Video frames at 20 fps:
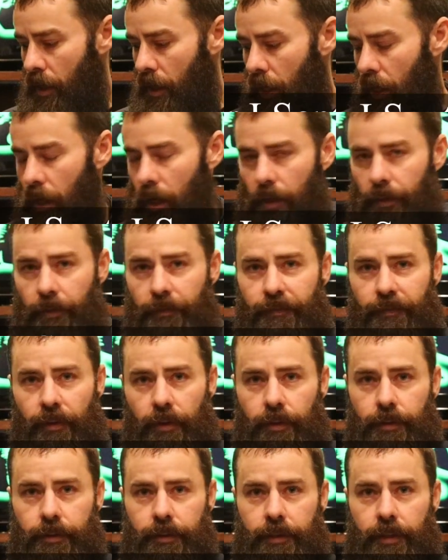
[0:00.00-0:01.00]
the
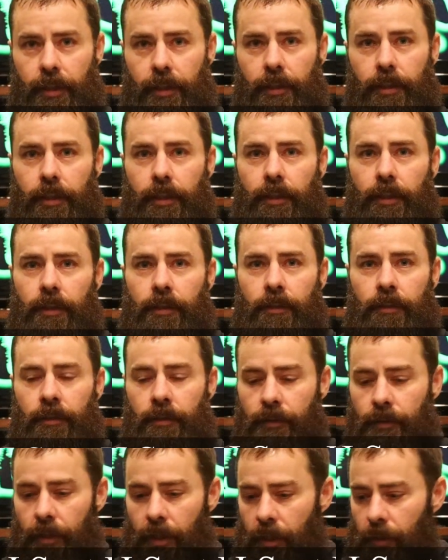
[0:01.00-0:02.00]
first set of
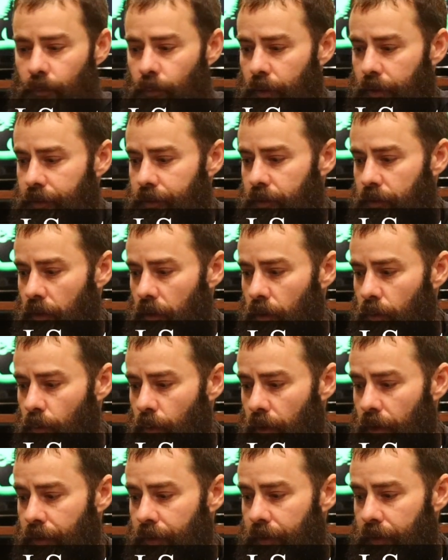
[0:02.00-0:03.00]
gear that I'm going to start
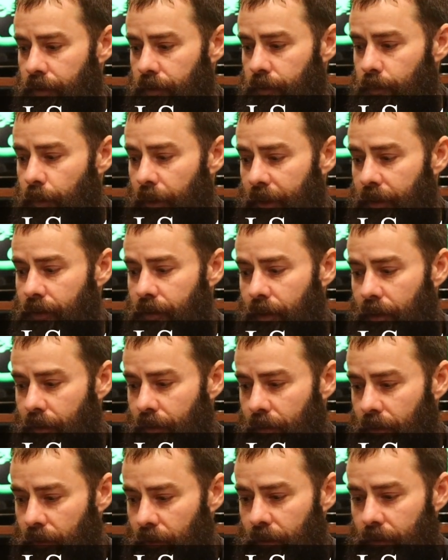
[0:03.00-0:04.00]
with is basically
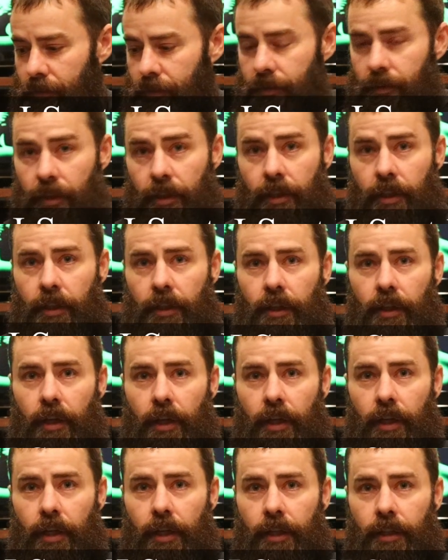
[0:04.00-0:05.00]
things that
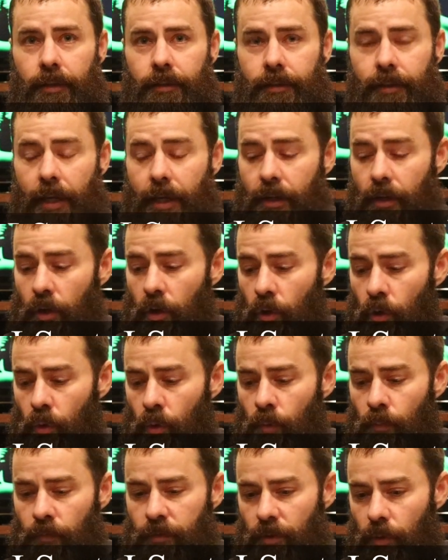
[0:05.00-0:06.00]
I sent
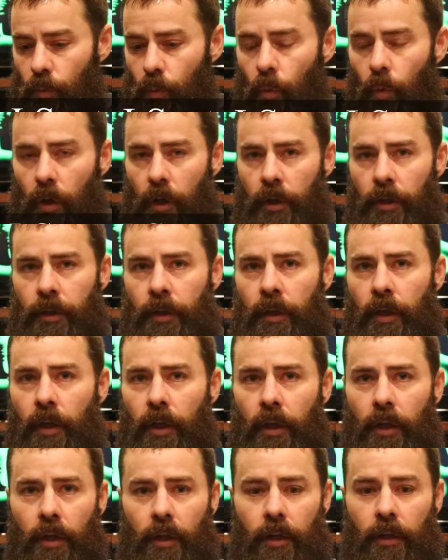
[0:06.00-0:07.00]
home for one
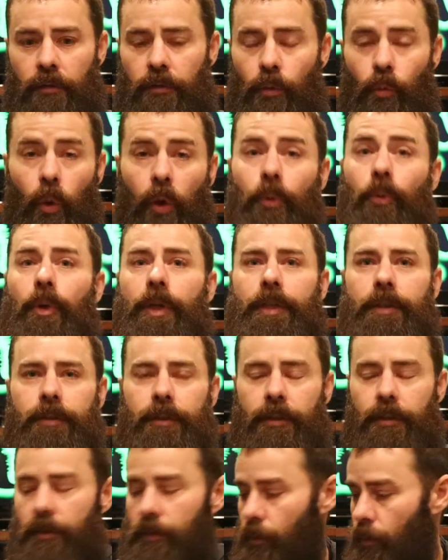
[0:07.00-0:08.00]

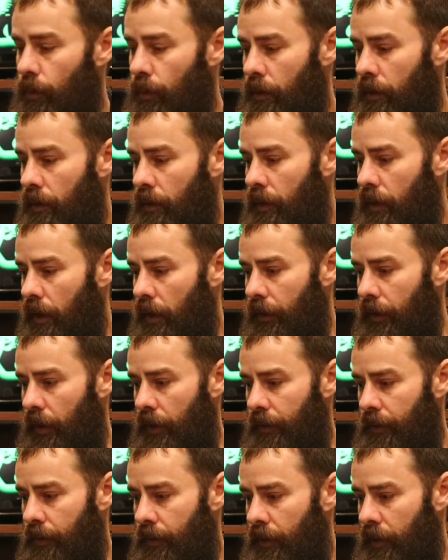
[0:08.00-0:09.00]
reason or
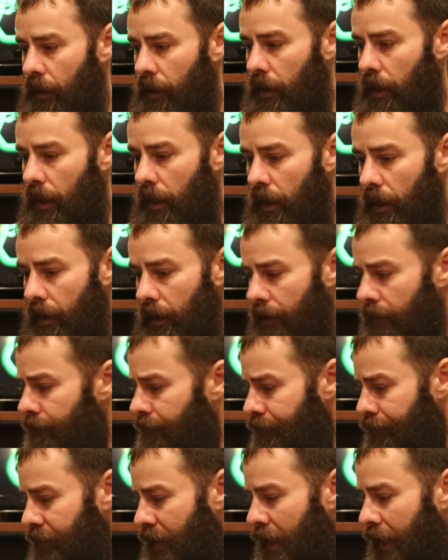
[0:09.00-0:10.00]
another.
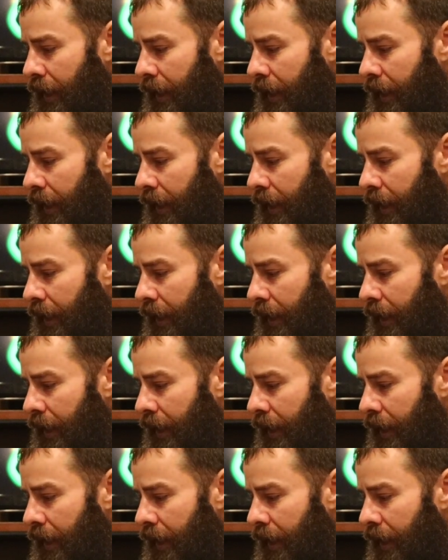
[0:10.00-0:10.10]
When